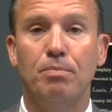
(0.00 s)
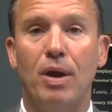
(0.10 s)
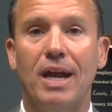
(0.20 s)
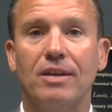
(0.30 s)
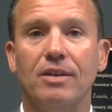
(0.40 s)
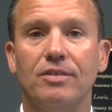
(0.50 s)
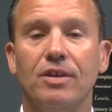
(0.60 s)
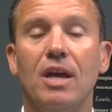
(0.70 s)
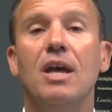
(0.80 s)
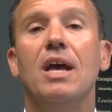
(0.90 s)
in
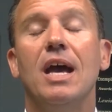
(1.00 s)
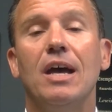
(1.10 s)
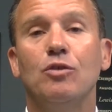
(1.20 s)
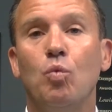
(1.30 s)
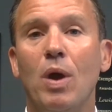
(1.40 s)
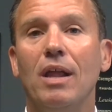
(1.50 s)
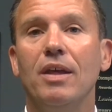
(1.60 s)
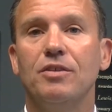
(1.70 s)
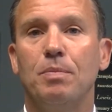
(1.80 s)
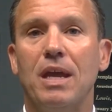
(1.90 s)
practice as
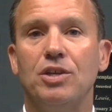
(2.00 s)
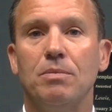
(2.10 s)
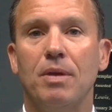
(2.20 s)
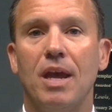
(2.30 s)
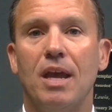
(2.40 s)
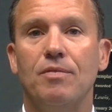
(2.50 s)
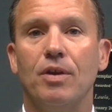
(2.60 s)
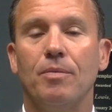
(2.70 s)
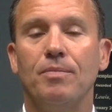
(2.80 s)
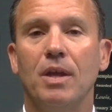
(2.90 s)
well as patient
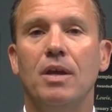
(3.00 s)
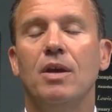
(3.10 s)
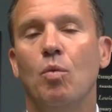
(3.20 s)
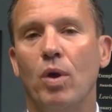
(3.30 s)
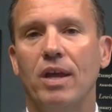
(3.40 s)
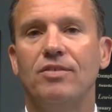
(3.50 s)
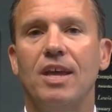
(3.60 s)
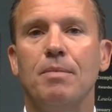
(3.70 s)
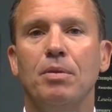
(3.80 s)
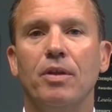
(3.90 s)
behavior. One
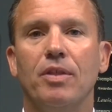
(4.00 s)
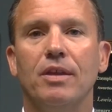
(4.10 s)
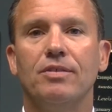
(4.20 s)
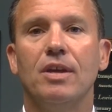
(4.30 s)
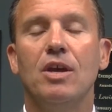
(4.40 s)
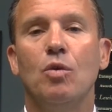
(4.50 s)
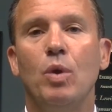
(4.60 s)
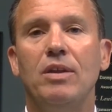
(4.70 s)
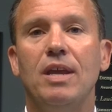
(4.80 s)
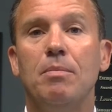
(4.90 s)
example of this,
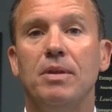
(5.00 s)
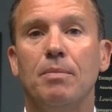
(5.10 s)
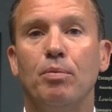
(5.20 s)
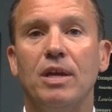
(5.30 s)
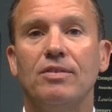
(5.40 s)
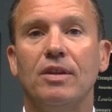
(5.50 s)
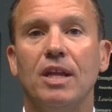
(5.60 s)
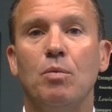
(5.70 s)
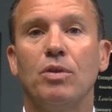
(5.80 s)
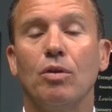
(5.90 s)
we teamed up
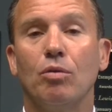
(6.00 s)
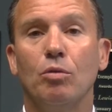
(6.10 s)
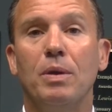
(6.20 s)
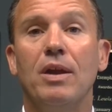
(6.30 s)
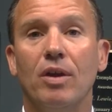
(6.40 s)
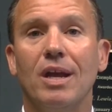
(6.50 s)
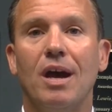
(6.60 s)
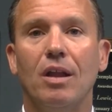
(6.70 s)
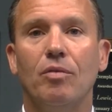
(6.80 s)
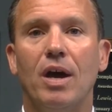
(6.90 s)
recently with a group here in
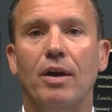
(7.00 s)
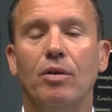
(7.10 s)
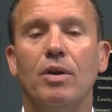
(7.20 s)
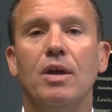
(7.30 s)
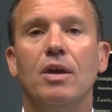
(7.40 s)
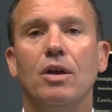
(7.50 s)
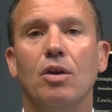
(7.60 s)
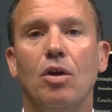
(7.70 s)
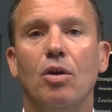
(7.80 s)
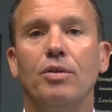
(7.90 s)
Colorado
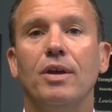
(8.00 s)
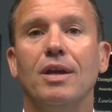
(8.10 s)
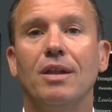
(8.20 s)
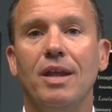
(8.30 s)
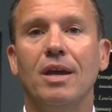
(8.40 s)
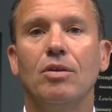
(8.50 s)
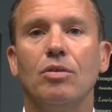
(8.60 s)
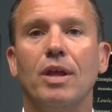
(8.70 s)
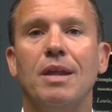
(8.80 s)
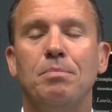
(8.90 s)
called
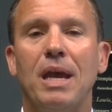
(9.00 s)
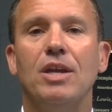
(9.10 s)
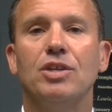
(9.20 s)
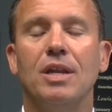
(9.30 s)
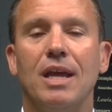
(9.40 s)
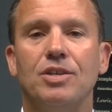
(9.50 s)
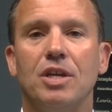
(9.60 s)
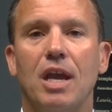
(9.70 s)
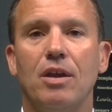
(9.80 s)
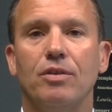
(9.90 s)
Clinical and Patient
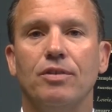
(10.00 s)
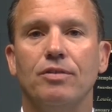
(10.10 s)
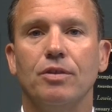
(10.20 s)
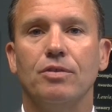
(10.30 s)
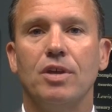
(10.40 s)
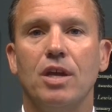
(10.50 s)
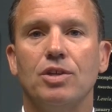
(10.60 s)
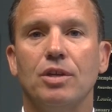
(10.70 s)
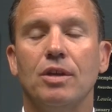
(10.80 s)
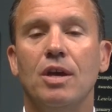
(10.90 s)
Educators
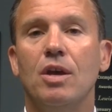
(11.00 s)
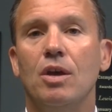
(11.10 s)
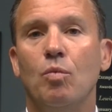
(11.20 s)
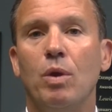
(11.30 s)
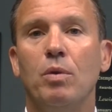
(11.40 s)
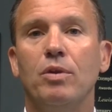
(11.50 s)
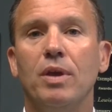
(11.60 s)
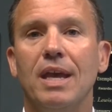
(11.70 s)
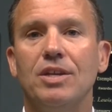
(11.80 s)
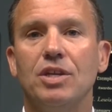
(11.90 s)
Association. We were
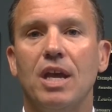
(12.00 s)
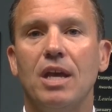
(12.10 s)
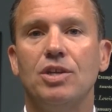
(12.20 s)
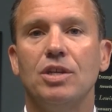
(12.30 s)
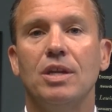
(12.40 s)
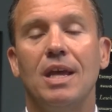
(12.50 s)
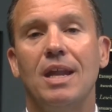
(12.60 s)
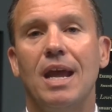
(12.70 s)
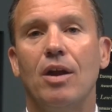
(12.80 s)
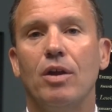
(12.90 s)
doing education
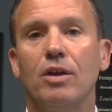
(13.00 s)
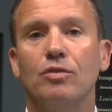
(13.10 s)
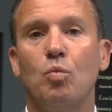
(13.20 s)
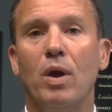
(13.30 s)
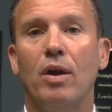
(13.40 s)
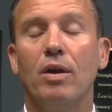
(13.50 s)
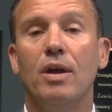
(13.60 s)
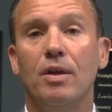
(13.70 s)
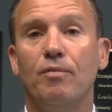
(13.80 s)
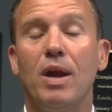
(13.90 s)
in areas where,
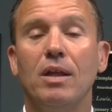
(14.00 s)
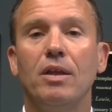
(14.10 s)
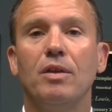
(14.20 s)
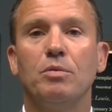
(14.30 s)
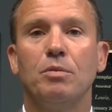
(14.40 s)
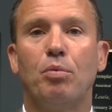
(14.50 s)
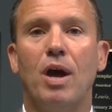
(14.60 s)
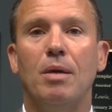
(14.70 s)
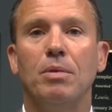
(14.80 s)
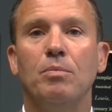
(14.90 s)
frankly, there was a
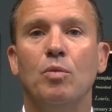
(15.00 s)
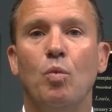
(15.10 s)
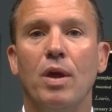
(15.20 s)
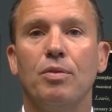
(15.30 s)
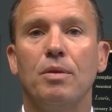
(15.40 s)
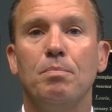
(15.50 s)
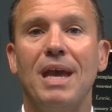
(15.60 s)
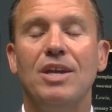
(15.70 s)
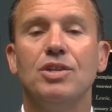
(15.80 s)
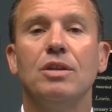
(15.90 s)
problem with
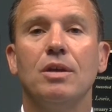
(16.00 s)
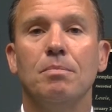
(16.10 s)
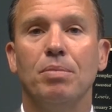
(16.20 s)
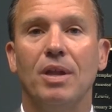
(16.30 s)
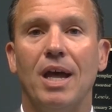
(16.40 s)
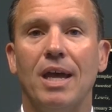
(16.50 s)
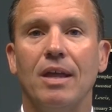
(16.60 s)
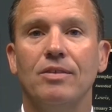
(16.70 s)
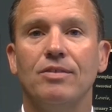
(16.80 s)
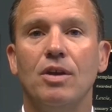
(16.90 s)
patient
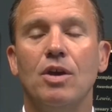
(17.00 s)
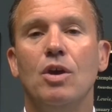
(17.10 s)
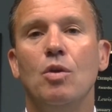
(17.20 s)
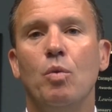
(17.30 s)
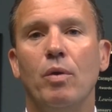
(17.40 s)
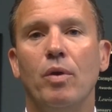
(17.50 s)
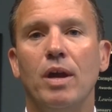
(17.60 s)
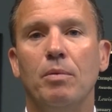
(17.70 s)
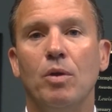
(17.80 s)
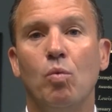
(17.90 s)
compliance. We were
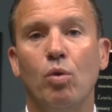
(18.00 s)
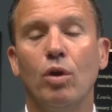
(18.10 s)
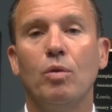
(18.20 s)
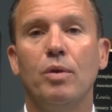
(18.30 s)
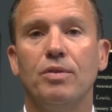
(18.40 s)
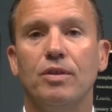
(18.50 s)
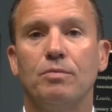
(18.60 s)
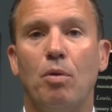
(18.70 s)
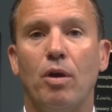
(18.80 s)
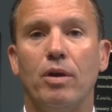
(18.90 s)
able to work with
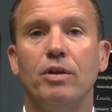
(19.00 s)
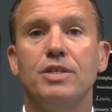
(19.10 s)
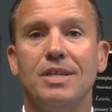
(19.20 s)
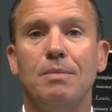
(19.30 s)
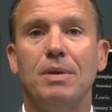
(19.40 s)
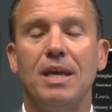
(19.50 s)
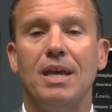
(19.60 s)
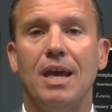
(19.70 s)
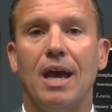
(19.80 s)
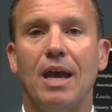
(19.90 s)
this partner,
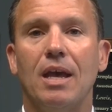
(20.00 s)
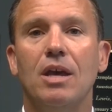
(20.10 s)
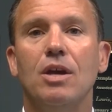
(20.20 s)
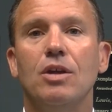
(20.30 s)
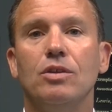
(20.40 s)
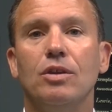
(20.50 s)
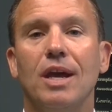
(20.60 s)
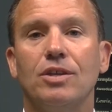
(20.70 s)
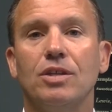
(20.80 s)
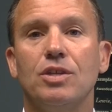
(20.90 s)
CPEA, to
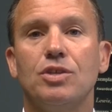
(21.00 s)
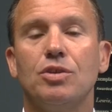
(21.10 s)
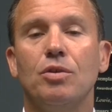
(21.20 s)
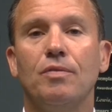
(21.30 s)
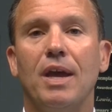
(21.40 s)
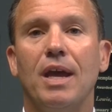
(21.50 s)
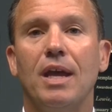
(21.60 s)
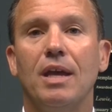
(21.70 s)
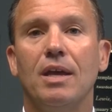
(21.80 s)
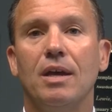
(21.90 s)
actually survey